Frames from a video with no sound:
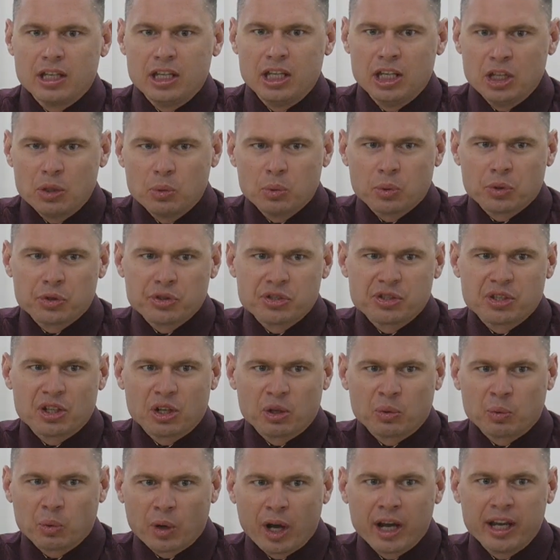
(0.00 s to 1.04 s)
equals
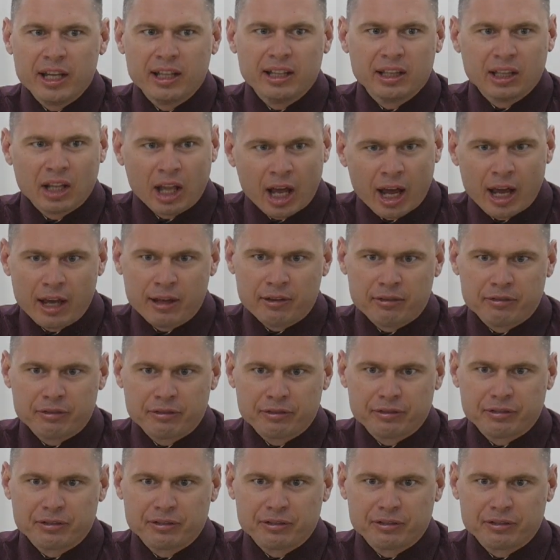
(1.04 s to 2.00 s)
a right life.